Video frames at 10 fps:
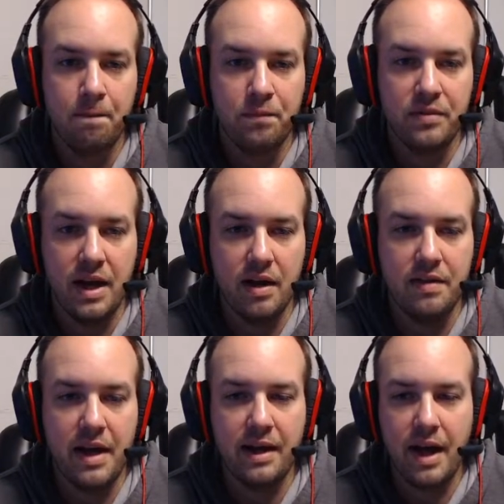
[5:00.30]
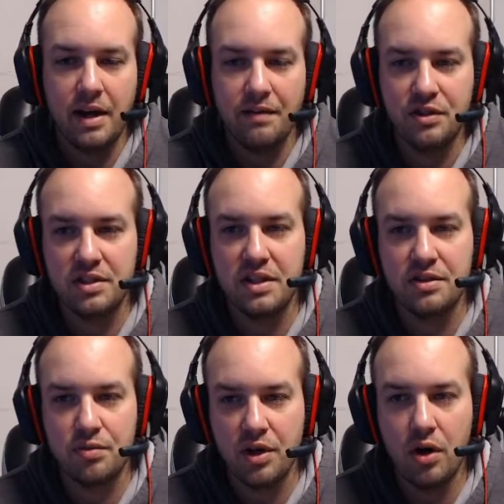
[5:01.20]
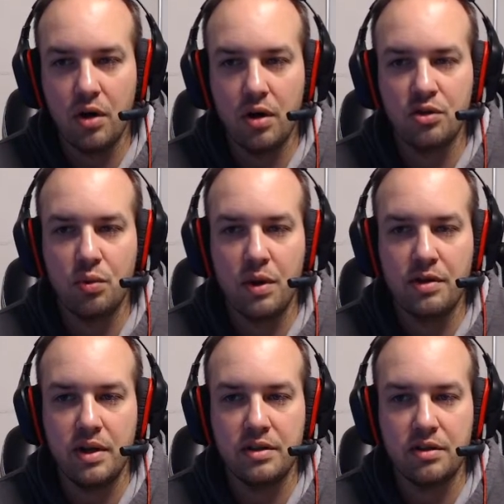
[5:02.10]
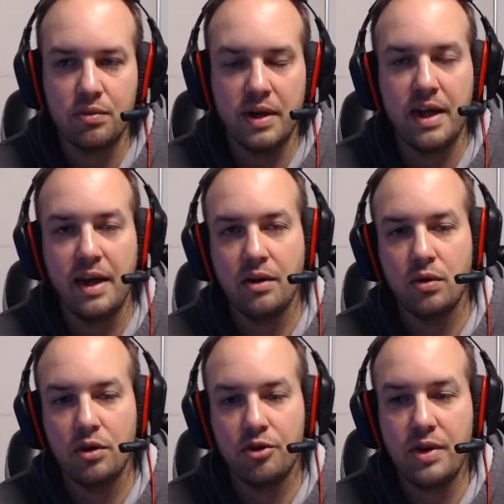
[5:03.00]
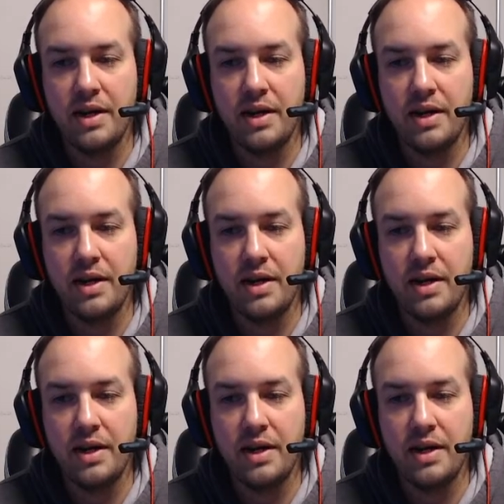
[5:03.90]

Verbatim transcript: Now that kind of just disregards whether it's a red candle or a green